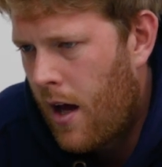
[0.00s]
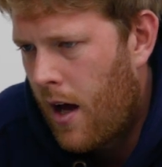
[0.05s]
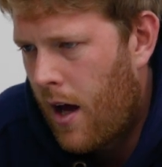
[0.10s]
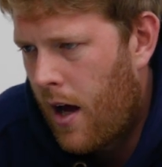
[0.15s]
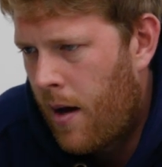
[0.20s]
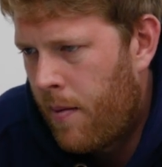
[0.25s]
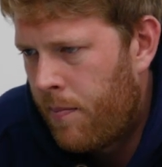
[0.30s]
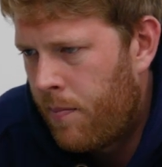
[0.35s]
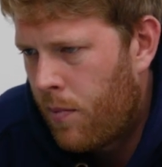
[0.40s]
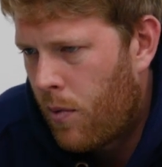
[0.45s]

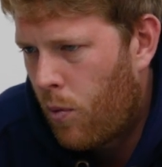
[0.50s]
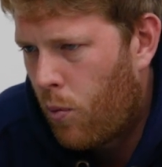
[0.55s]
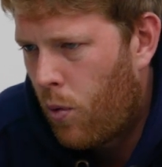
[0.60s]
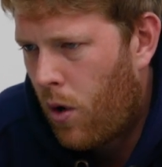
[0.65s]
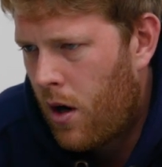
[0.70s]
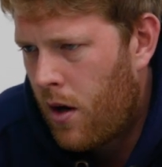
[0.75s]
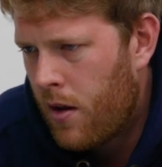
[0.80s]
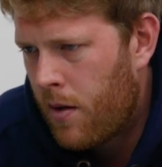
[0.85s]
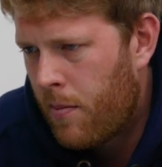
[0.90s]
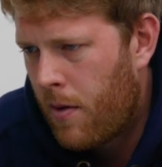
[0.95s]

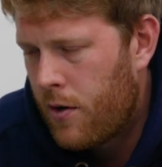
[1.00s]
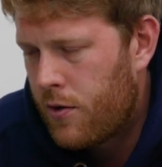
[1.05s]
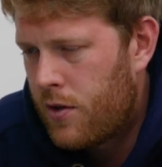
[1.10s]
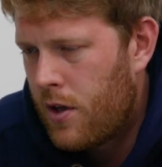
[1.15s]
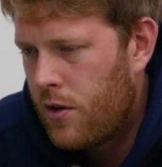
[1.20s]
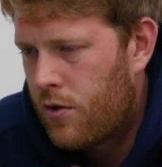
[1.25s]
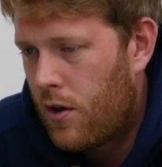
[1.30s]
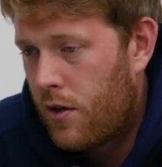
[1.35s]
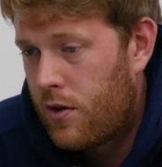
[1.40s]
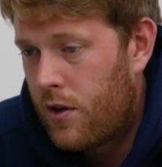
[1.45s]
One of the most
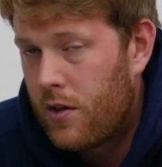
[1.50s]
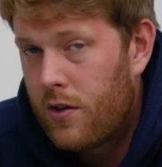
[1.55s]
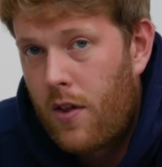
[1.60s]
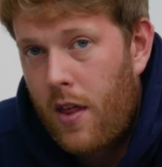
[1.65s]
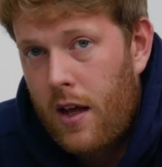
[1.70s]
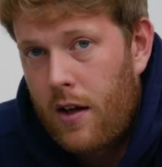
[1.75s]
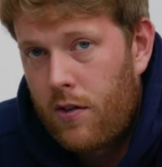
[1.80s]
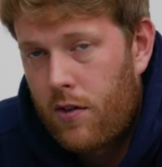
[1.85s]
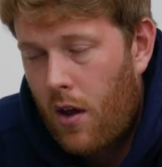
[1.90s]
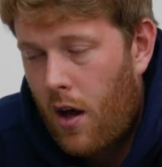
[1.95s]
interesting
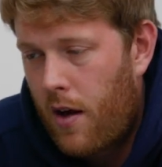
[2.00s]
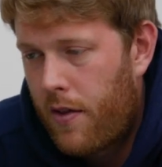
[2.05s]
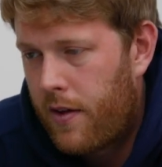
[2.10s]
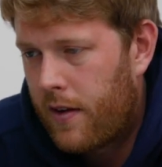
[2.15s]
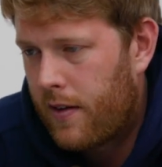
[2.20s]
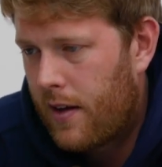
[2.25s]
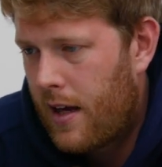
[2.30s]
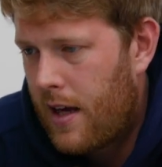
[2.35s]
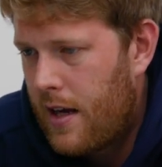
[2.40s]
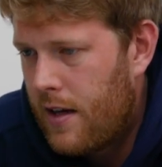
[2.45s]
things that I
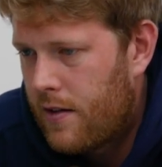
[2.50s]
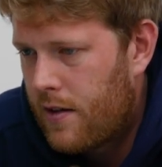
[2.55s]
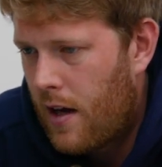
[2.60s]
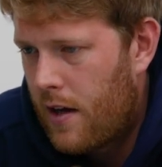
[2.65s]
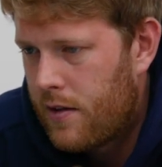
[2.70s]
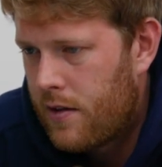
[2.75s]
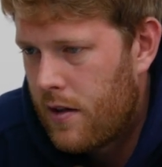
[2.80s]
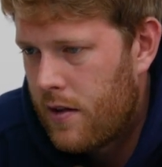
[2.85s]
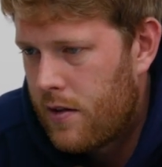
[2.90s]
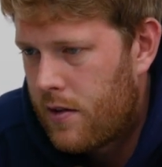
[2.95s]
think that he
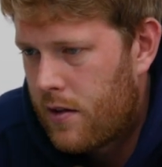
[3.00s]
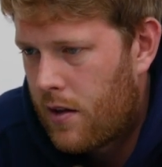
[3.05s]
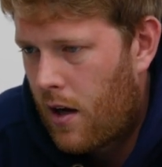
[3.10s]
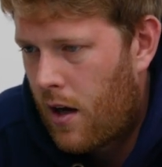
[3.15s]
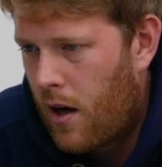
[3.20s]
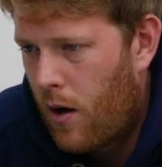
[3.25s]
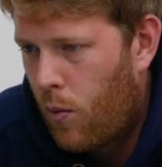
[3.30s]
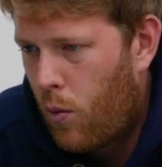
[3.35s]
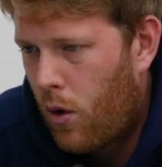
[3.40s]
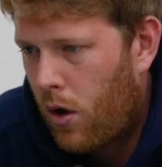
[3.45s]
says is,
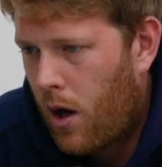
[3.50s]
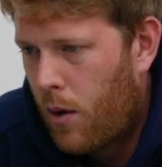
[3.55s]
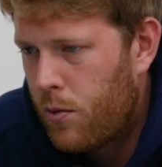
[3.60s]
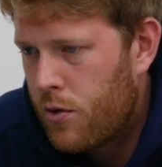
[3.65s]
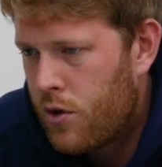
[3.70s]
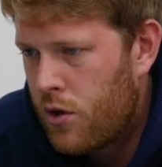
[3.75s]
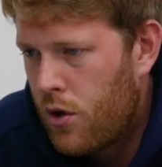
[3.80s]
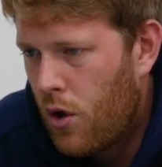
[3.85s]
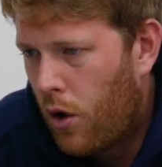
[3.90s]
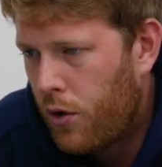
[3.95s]
"What I
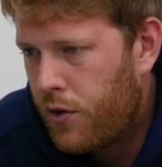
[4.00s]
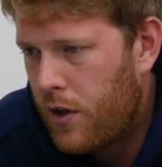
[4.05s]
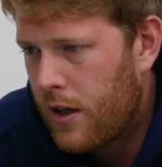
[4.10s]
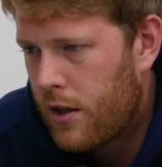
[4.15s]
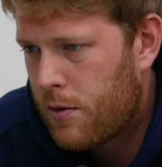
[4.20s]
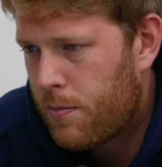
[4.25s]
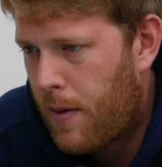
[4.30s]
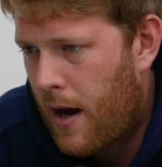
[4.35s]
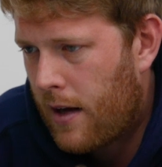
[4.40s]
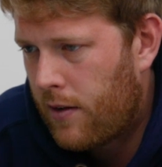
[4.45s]
was not
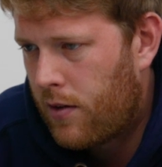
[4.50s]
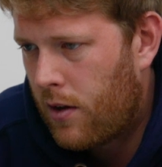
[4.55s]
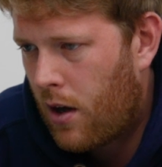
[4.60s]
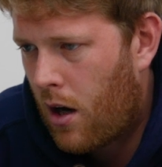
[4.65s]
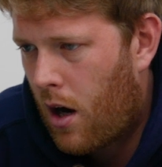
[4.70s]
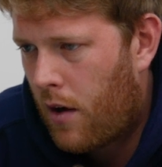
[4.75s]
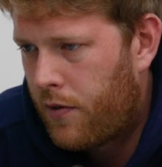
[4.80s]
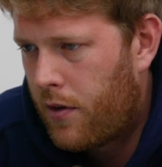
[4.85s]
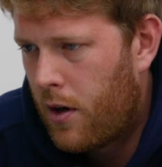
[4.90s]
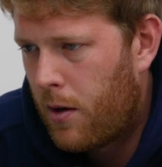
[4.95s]
expecting
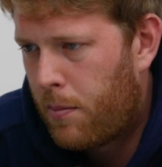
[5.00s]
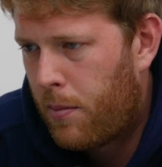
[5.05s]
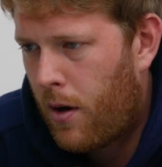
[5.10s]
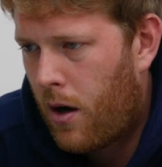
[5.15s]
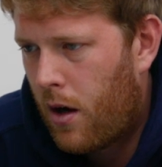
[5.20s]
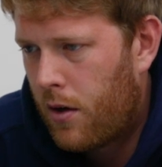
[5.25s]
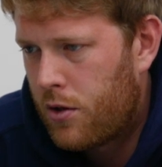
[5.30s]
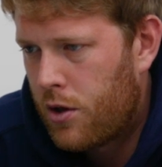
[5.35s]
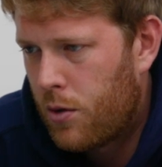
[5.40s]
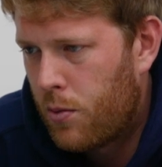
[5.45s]
after
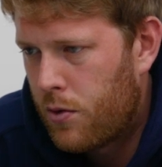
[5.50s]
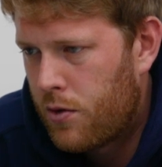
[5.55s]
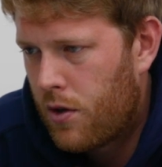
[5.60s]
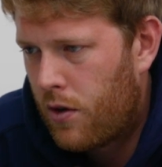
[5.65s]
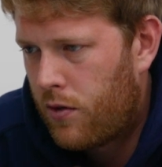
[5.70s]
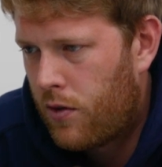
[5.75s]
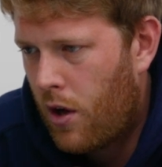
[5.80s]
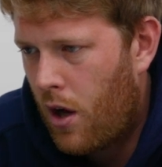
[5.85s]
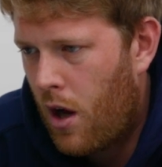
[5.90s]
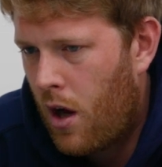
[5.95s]
departure was a
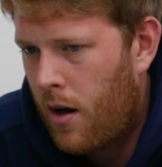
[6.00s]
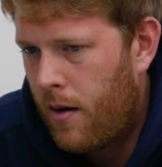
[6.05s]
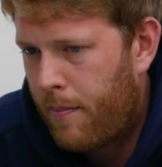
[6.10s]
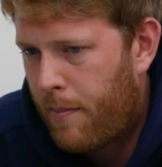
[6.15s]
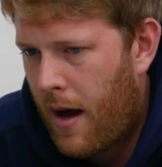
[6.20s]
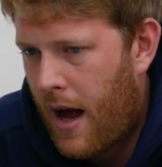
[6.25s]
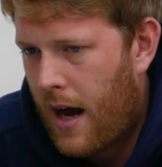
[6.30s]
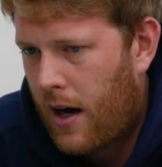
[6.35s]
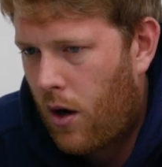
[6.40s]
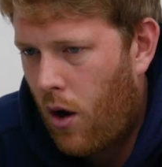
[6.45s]
turn
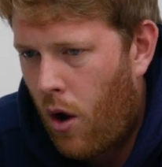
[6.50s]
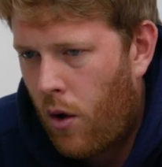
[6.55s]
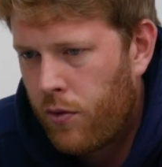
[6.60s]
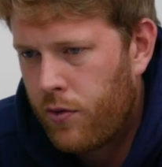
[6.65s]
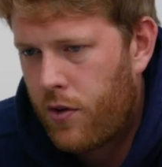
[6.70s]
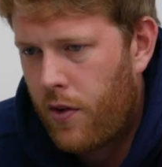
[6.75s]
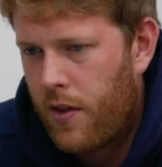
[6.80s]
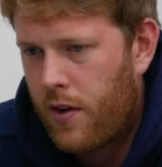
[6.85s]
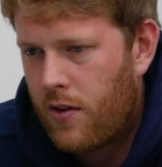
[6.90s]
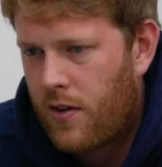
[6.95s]
back
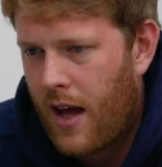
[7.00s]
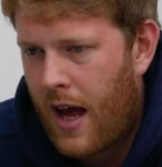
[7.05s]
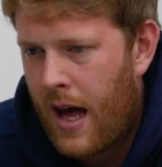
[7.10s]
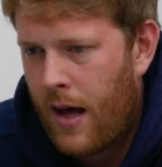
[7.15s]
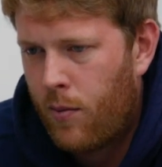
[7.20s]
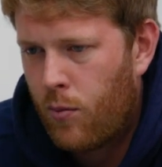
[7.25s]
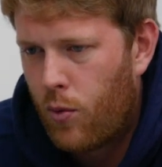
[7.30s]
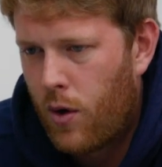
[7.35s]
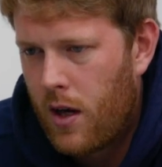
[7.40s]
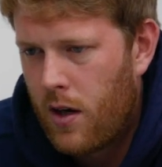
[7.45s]
onto the
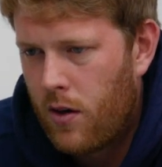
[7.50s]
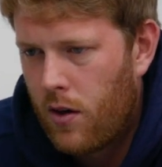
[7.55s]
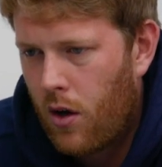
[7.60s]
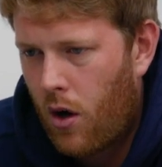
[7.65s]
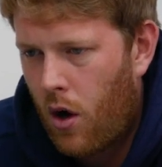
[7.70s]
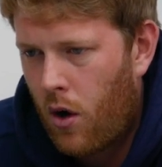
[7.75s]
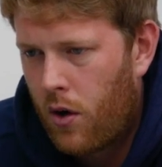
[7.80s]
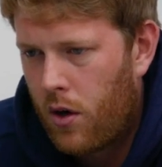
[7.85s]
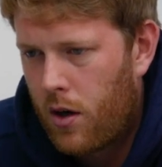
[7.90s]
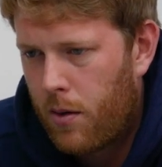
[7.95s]
downwind
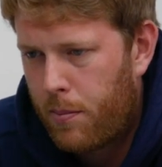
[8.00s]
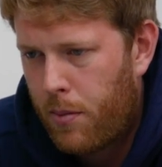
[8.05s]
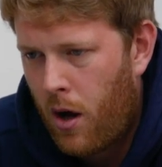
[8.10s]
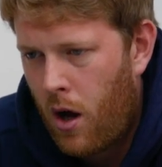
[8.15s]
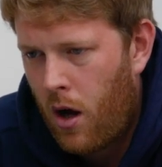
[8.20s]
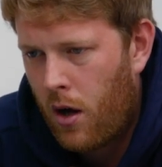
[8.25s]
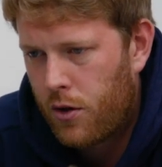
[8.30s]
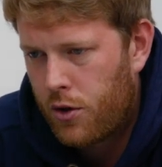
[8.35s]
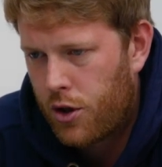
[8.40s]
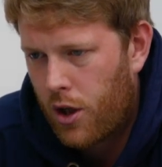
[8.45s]
on a
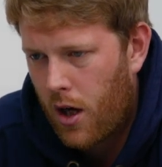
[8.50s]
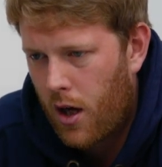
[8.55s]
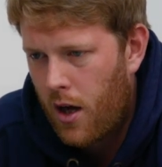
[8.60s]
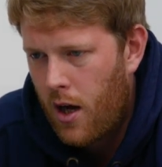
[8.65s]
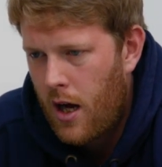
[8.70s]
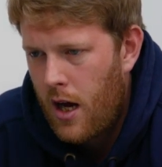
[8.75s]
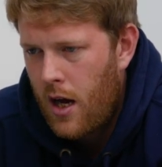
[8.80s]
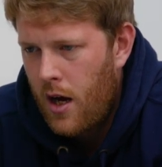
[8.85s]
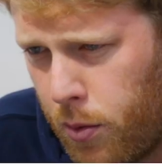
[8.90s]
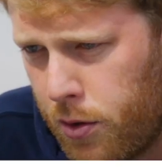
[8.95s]
departure,
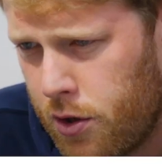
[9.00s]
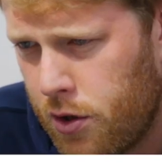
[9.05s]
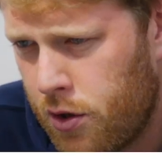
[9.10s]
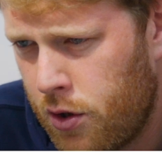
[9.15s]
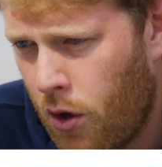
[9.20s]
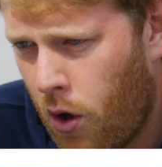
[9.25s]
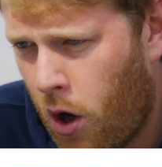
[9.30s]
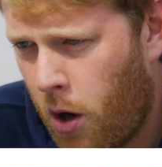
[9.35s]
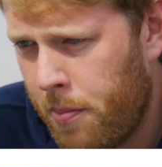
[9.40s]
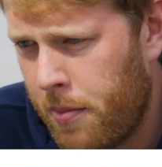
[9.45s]
which is
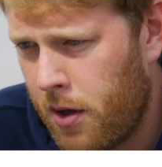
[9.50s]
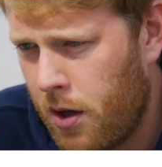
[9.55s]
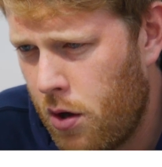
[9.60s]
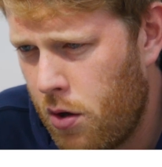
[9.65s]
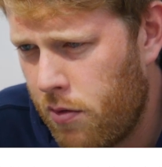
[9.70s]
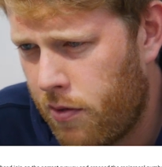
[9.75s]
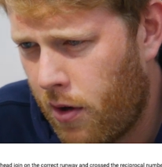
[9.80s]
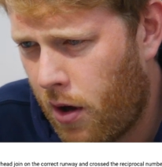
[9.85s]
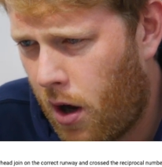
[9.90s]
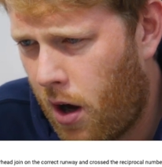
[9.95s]
not a
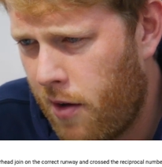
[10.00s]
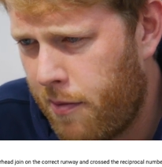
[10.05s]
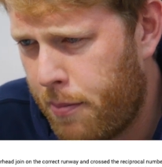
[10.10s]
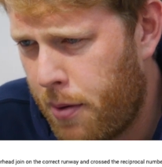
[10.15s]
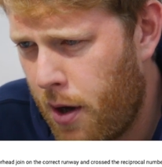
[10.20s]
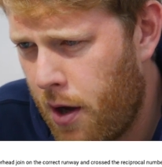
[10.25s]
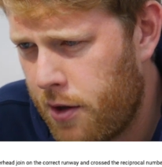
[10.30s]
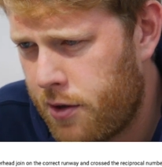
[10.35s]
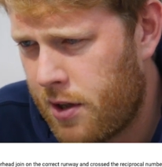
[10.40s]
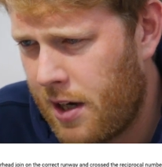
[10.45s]
manoeuvre I've
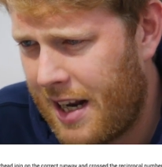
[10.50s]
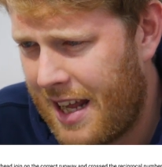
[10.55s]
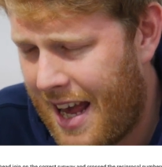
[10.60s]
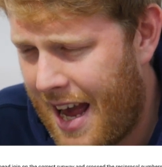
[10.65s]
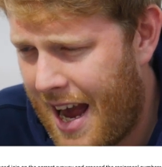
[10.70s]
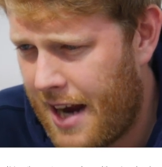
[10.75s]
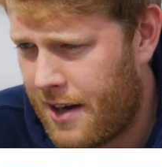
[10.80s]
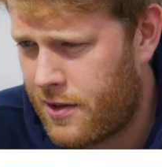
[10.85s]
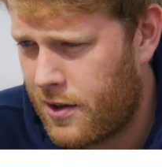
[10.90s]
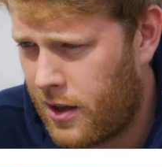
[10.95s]
personally
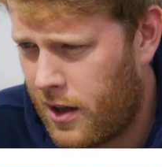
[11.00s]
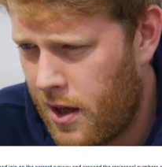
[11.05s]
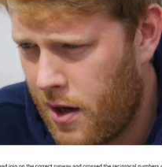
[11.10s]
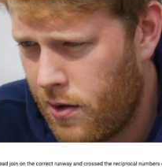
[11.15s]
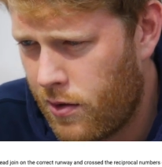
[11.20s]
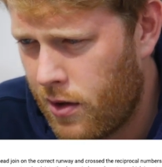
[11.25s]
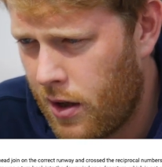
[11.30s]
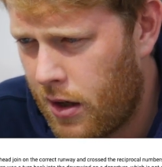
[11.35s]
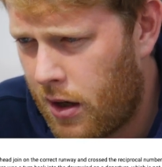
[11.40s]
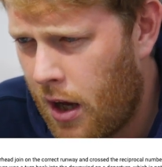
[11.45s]

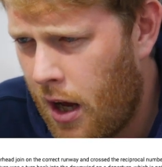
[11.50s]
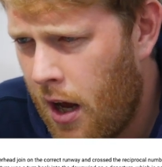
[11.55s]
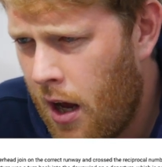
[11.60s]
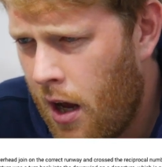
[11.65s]
executed,